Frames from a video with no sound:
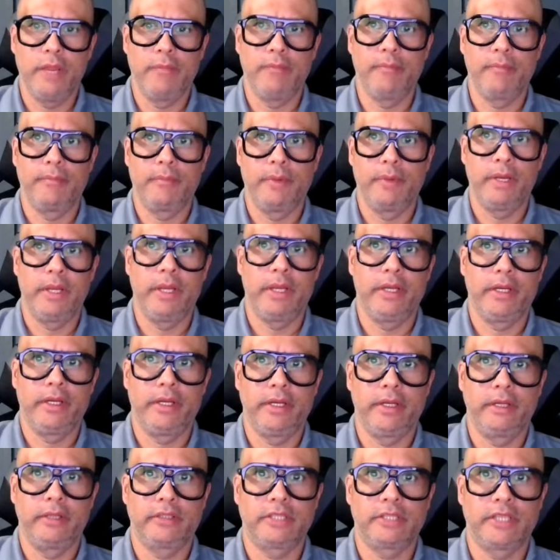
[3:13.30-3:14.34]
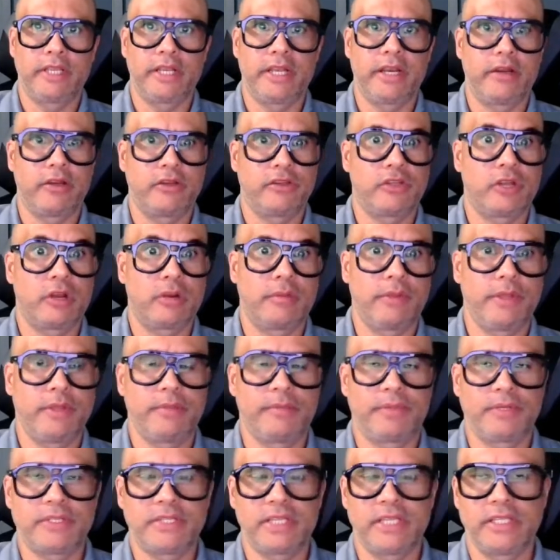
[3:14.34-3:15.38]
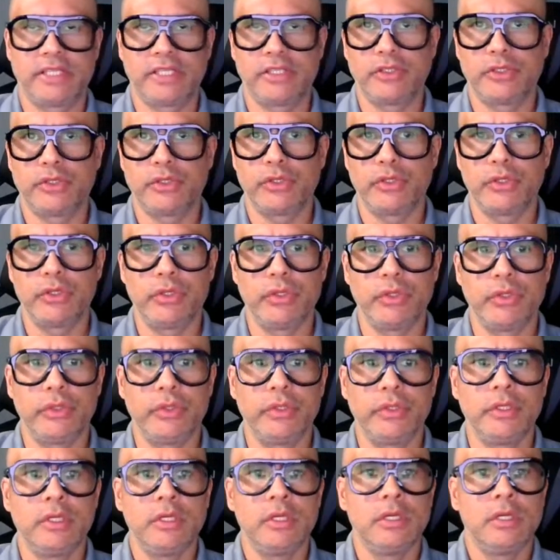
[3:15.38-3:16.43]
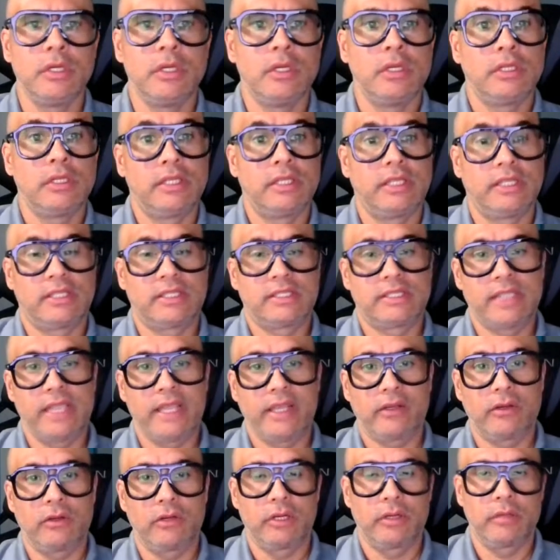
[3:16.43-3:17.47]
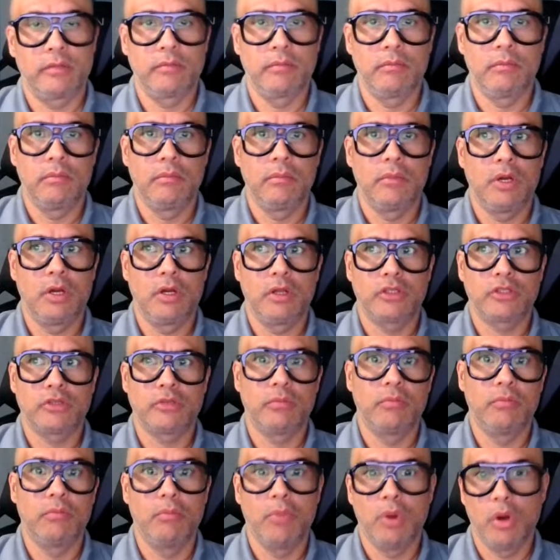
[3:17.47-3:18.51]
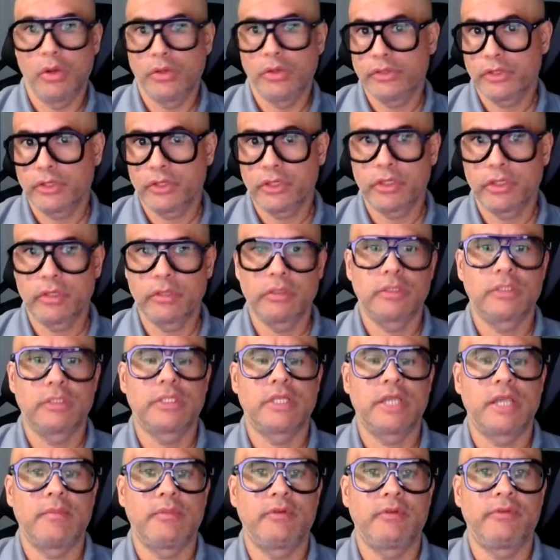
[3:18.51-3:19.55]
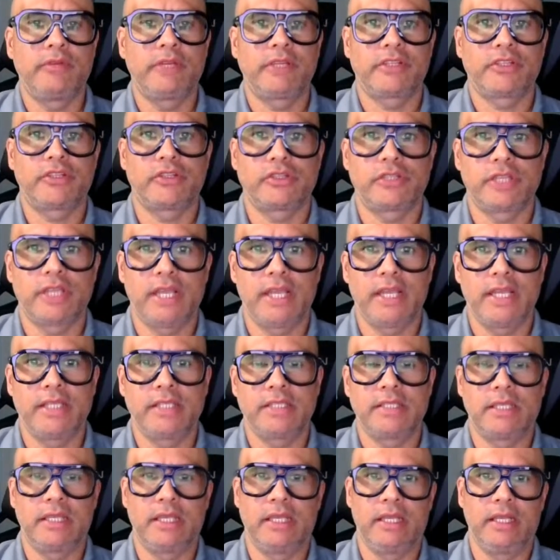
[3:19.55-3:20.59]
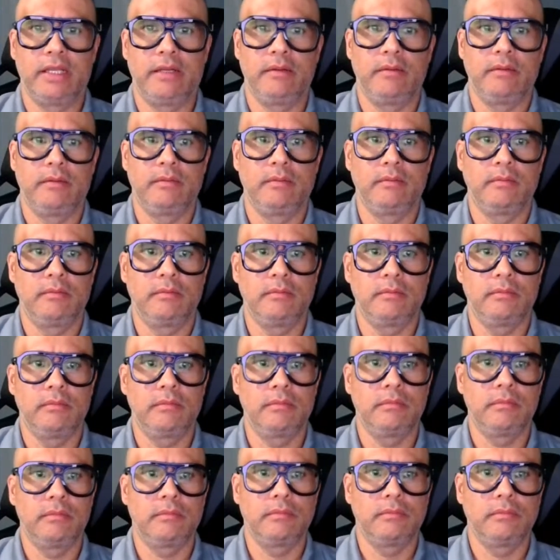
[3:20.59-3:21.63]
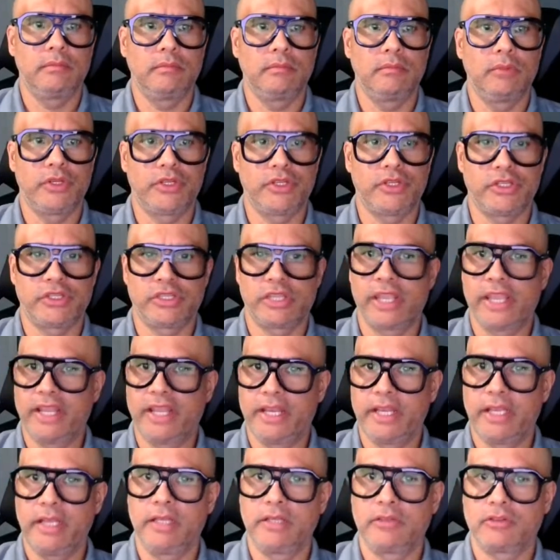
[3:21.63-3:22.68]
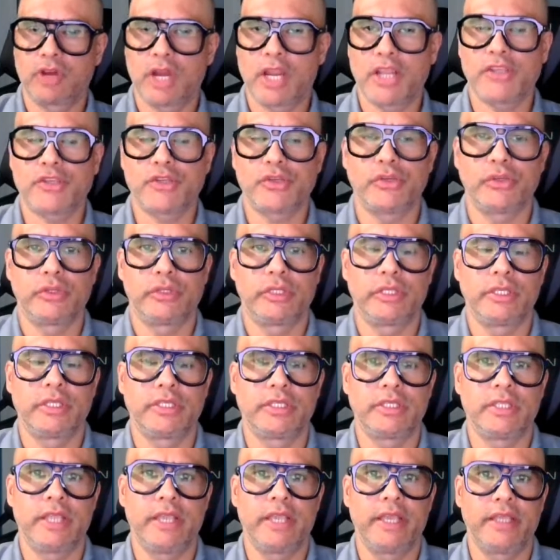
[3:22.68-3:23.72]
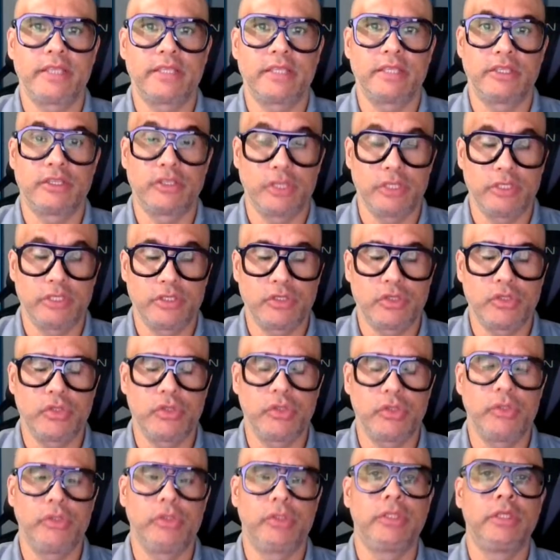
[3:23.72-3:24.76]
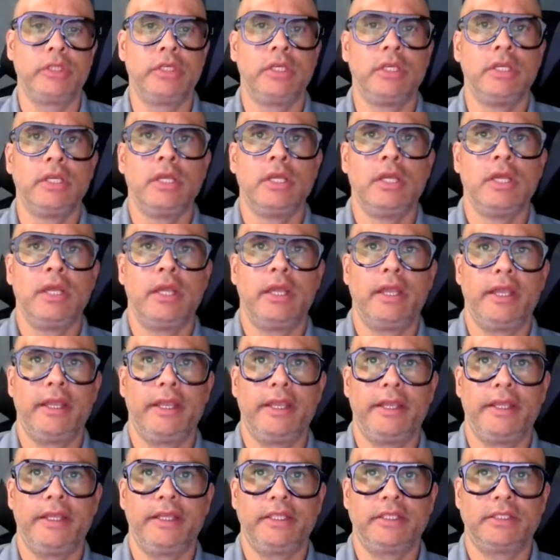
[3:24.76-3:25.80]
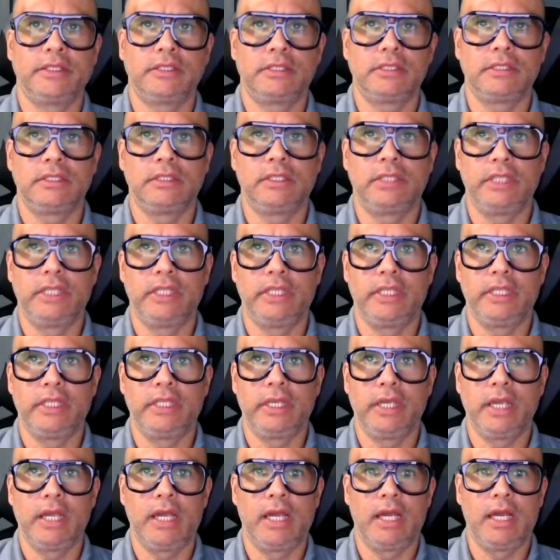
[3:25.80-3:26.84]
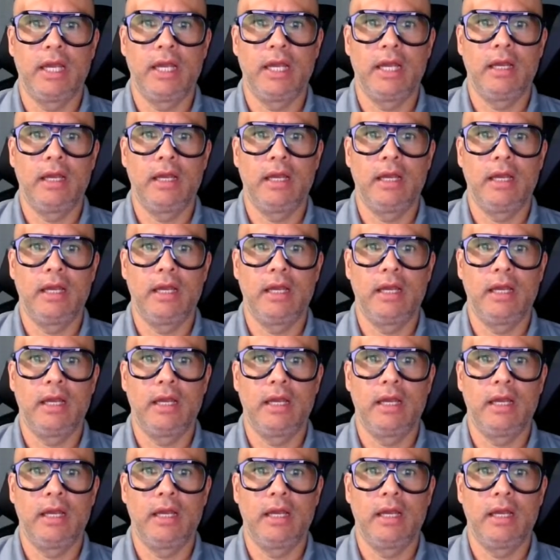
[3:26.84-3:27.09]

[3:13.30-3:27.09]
and scenarios are being presented to you. The second and most modern type of exercise, and which is gaining traction these days, and it should, is the